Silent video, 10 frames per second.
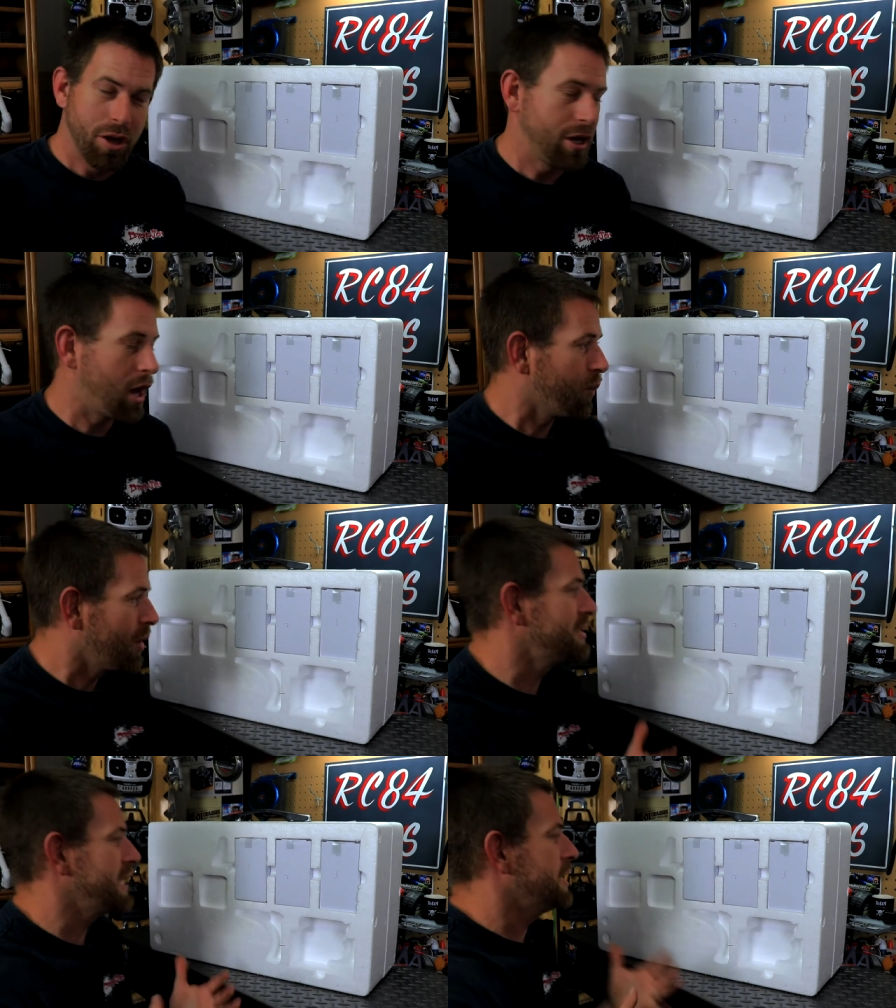Now
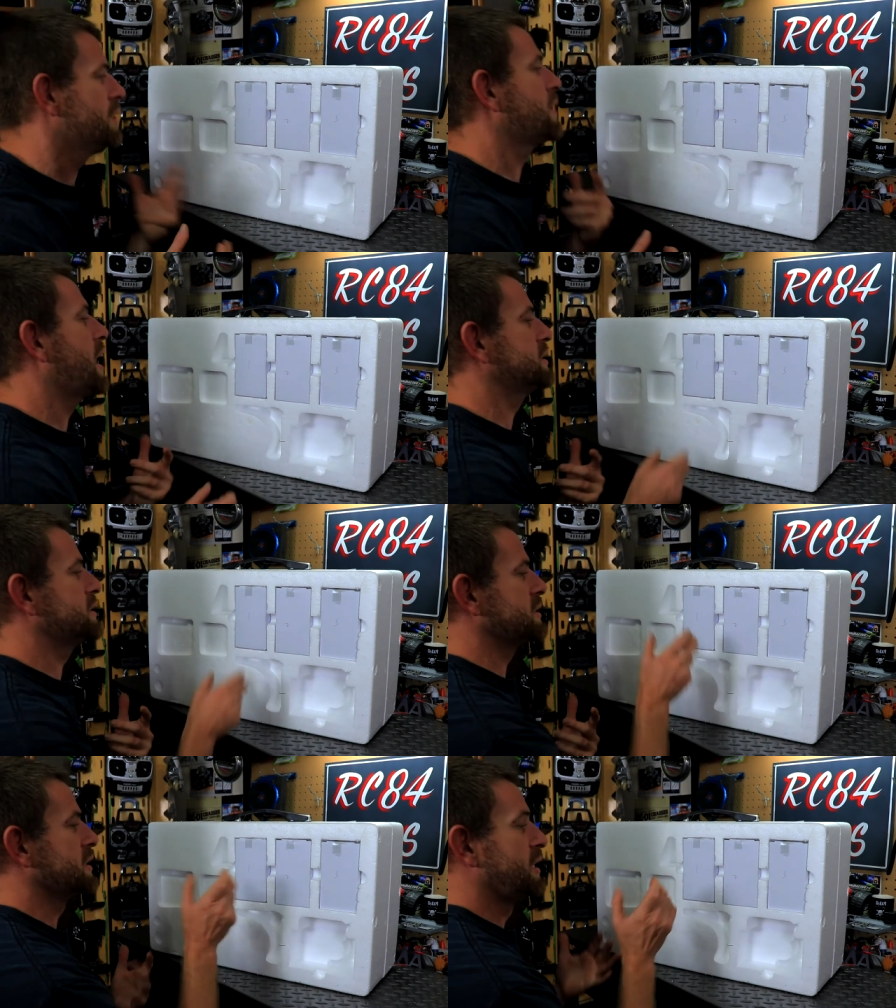what is in the
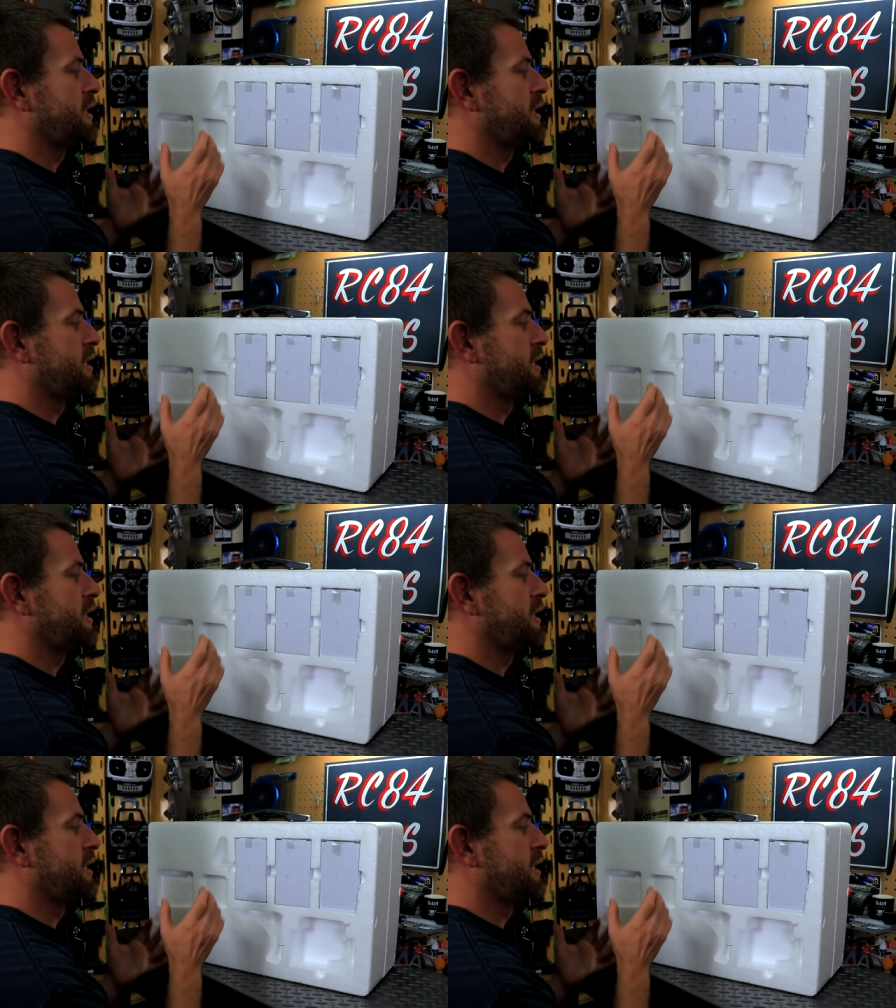boxes?